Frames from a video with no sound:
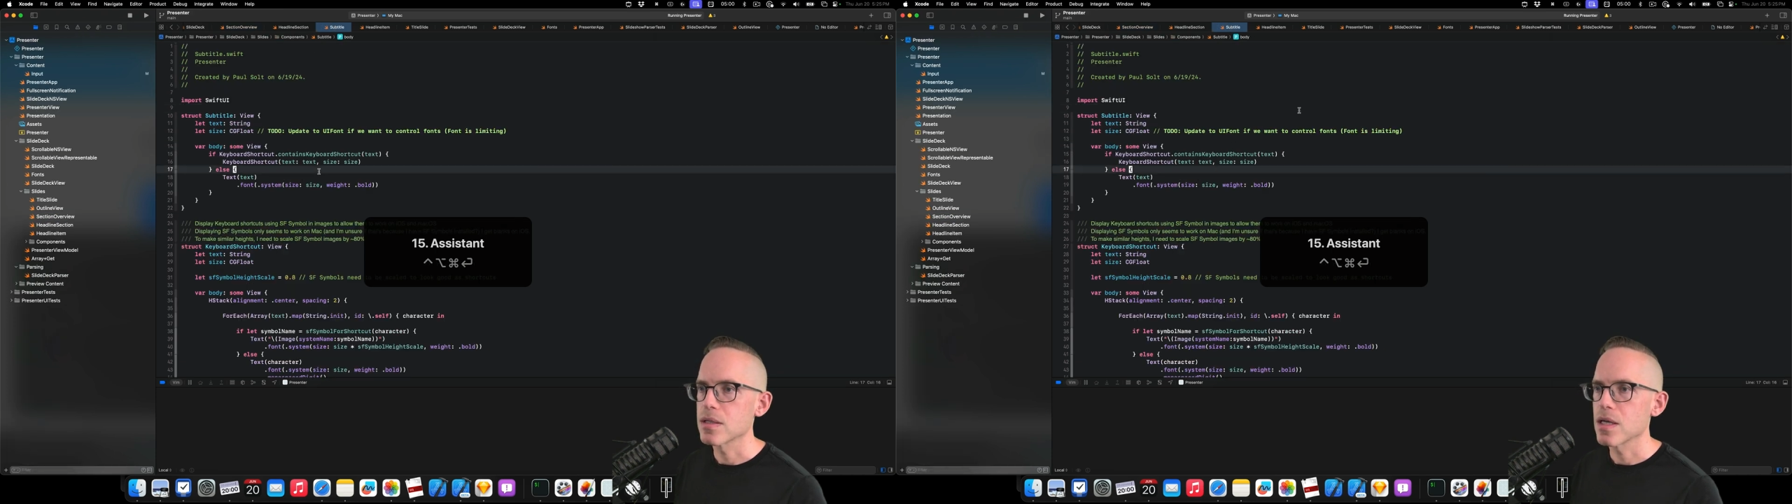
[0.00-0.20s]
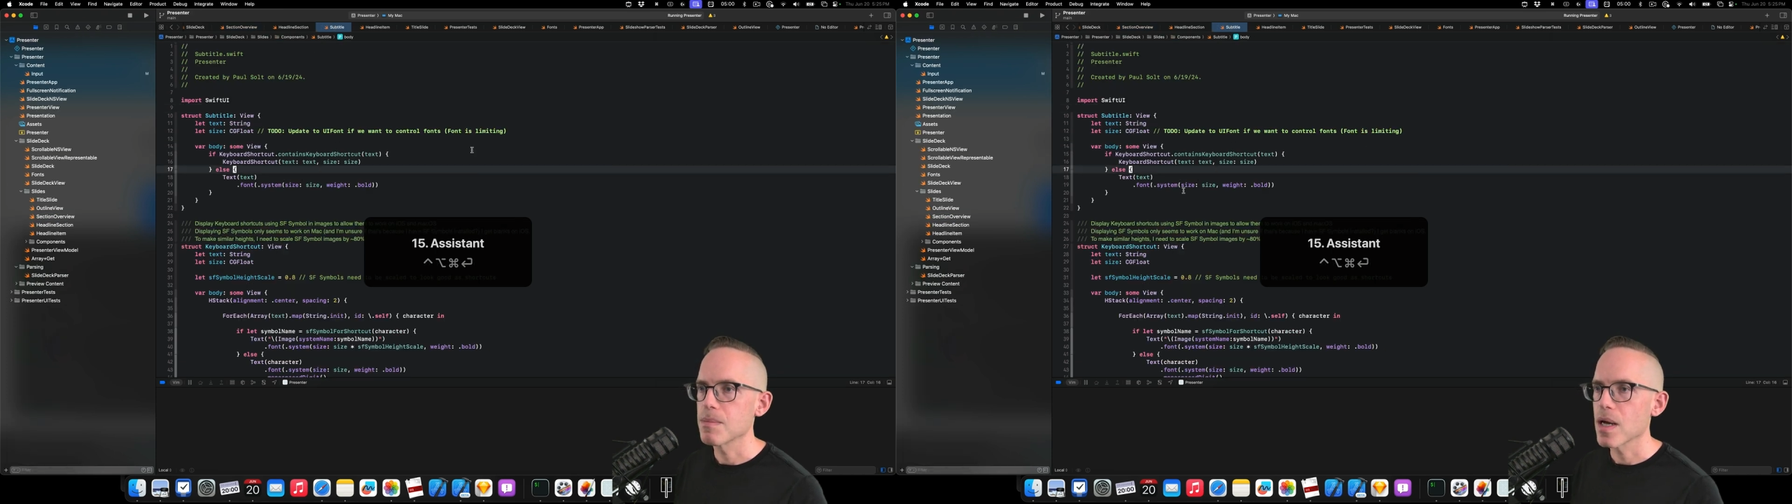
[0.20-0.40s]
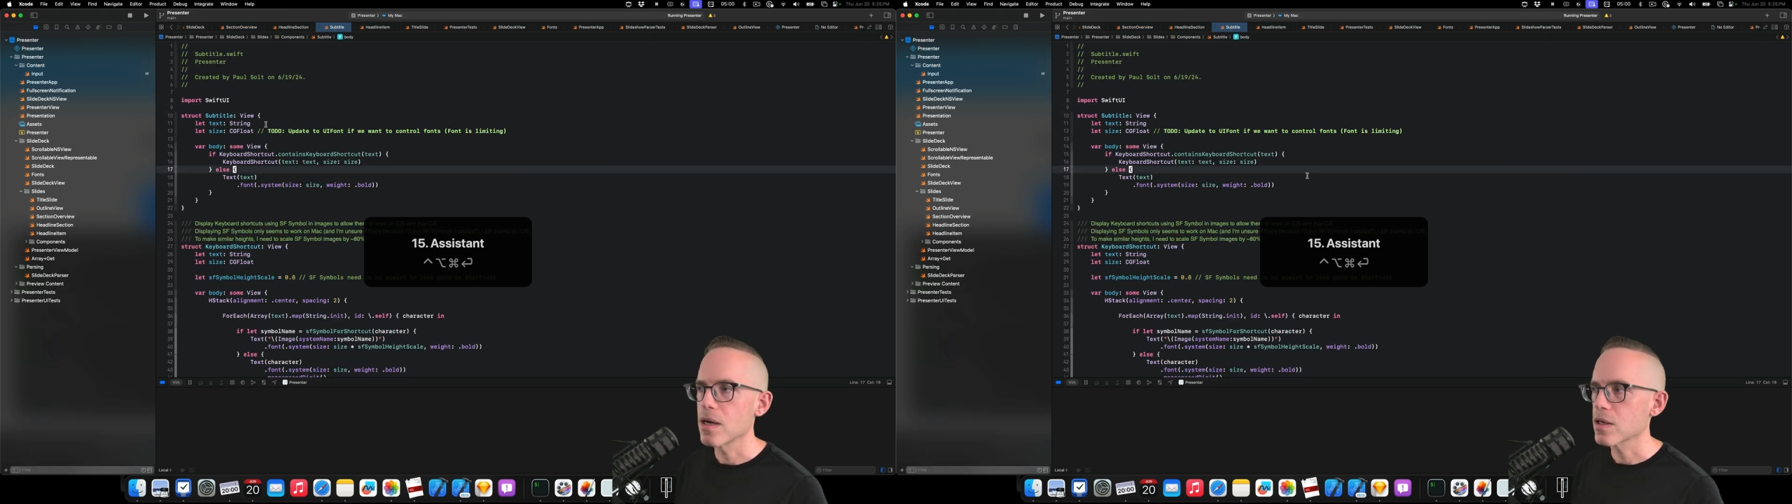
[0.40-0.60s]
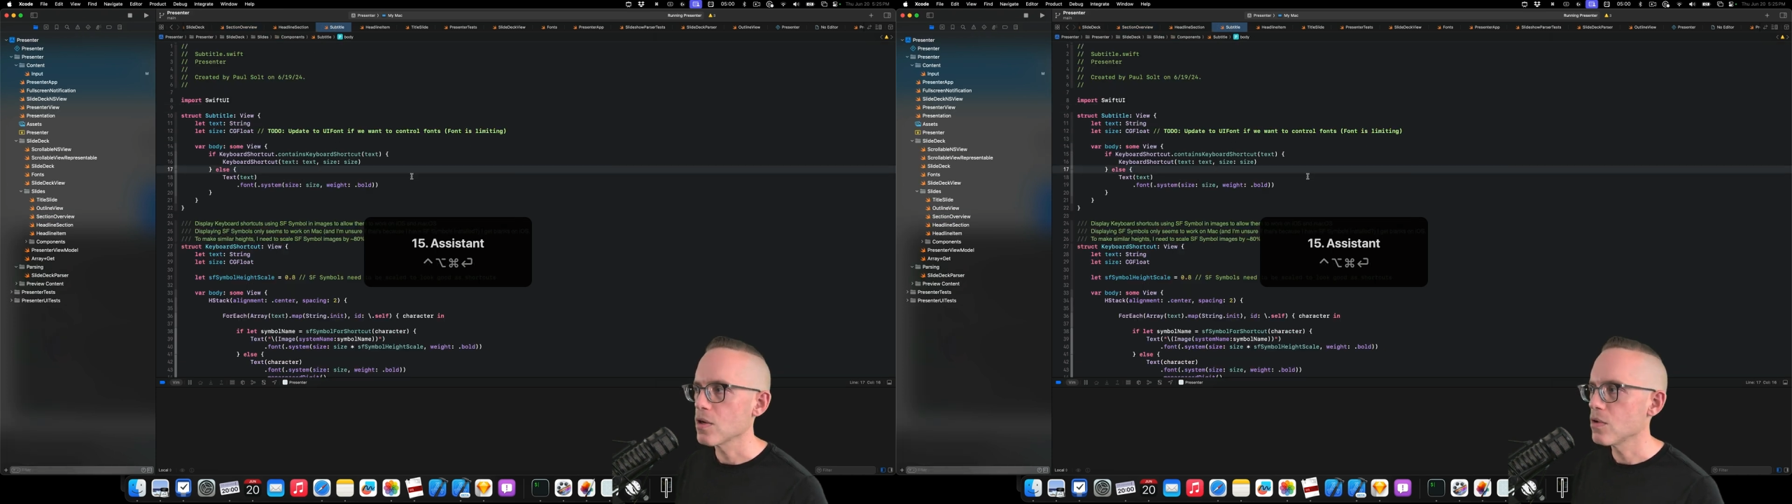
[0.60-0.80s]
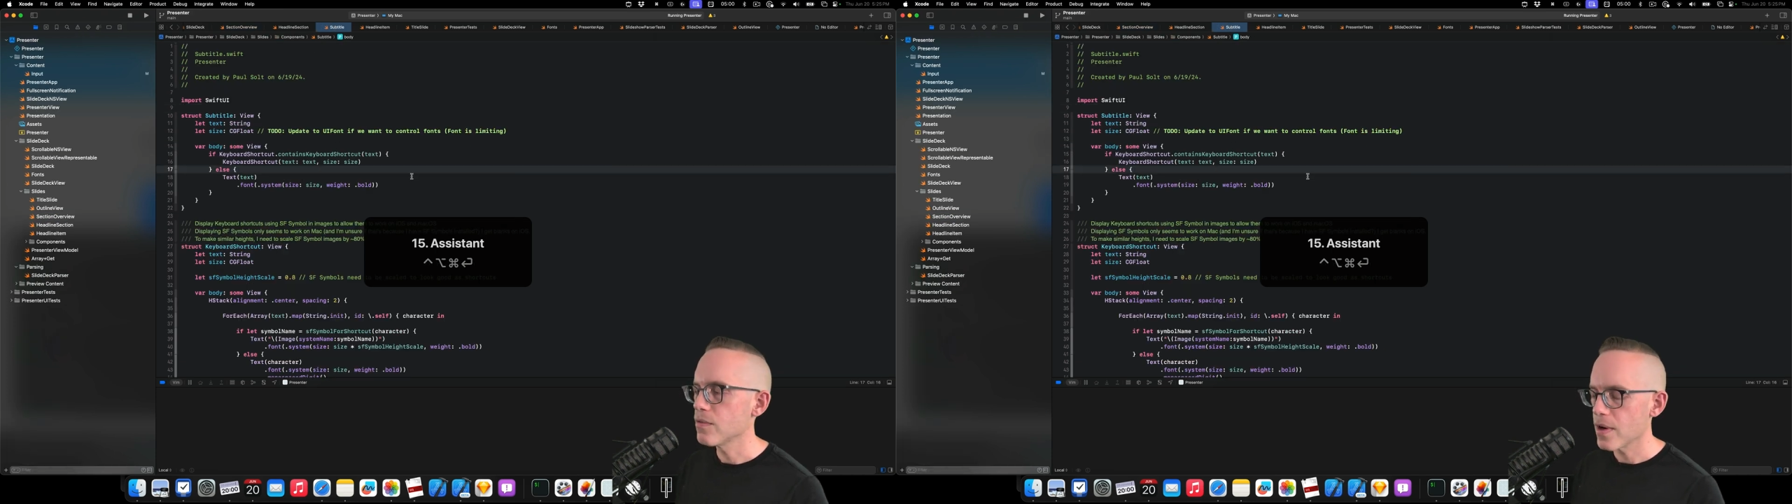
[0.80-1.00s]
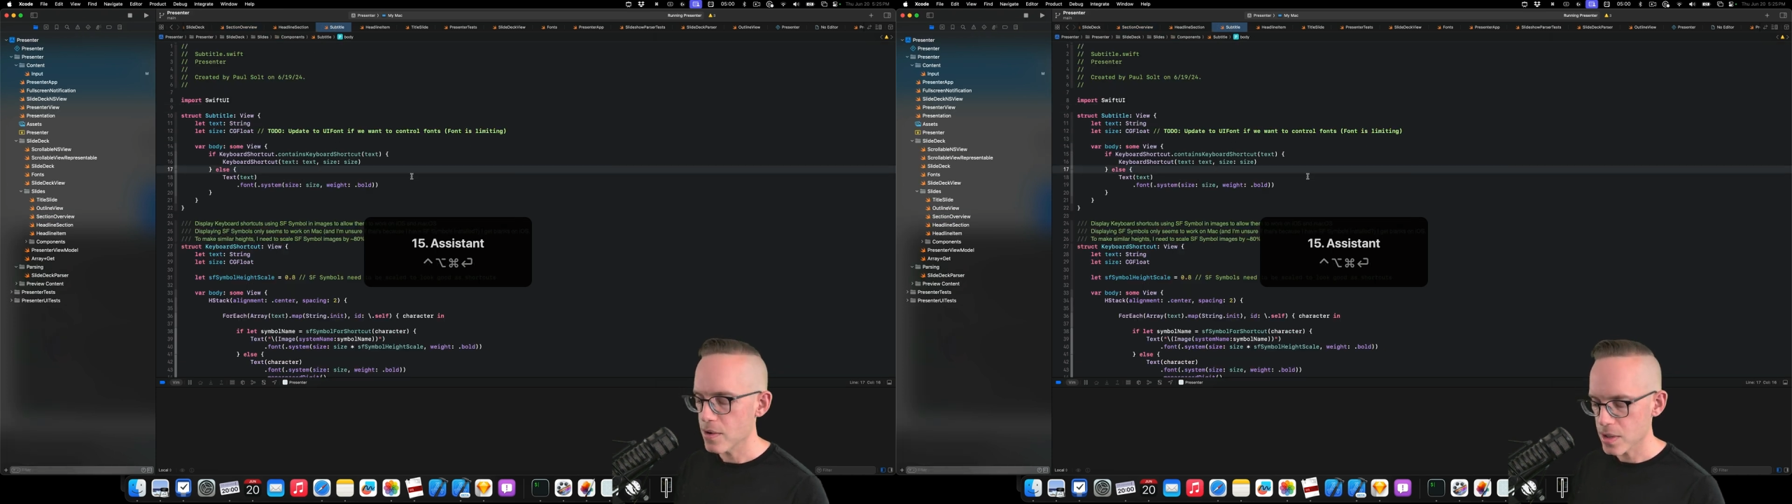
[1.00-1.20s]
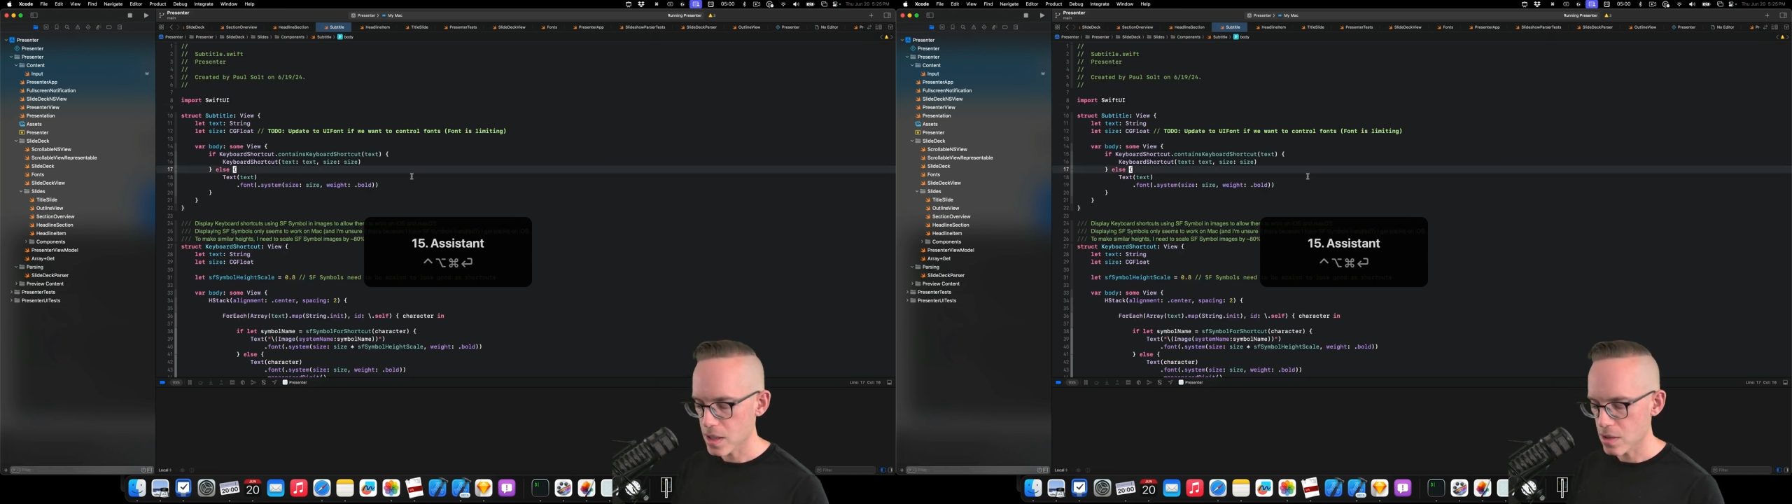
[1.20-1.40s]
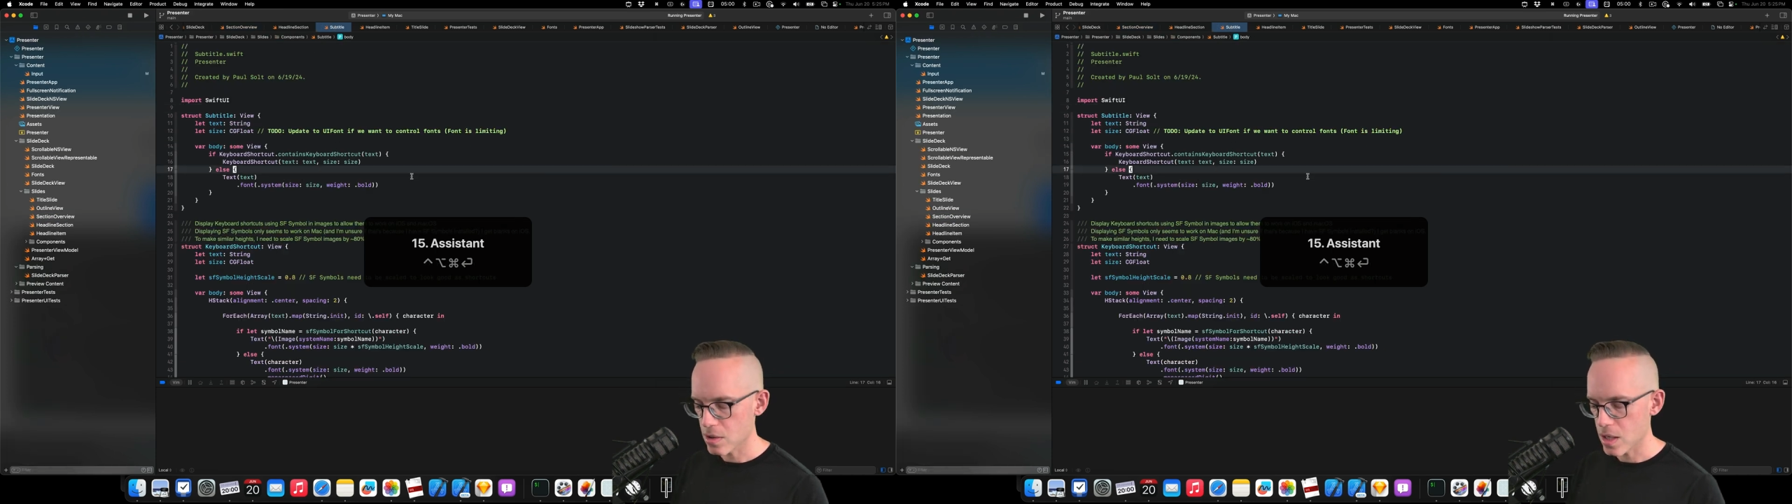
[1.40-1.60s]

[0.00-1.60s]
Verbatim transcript: some kind of code file here